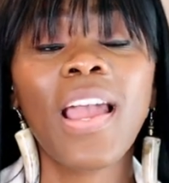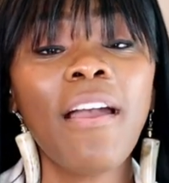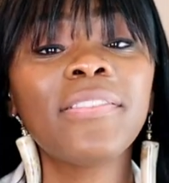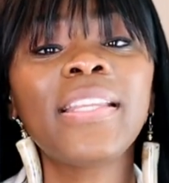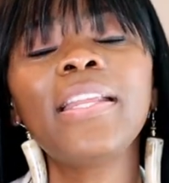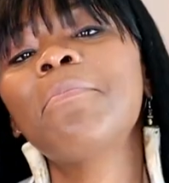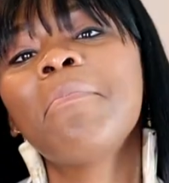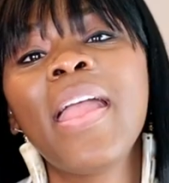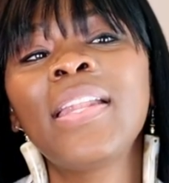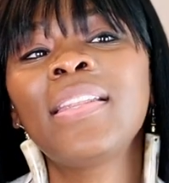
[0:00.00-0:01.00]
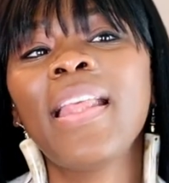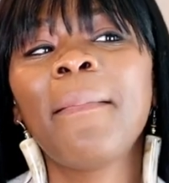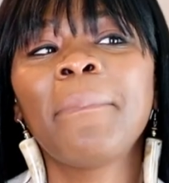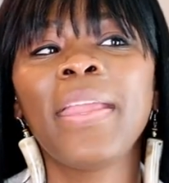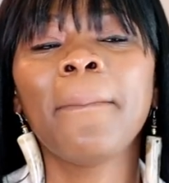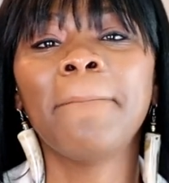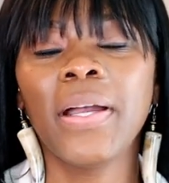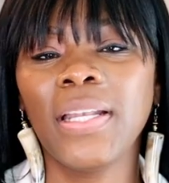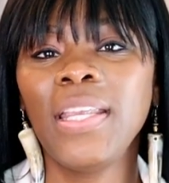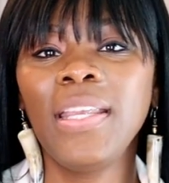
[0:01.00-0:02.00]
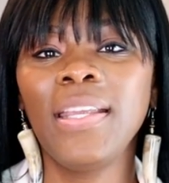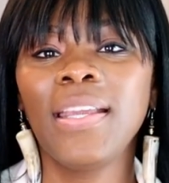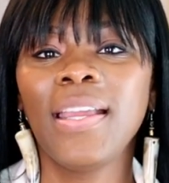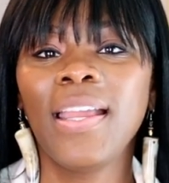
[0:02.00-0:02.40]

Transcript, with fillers: I've seen men that make money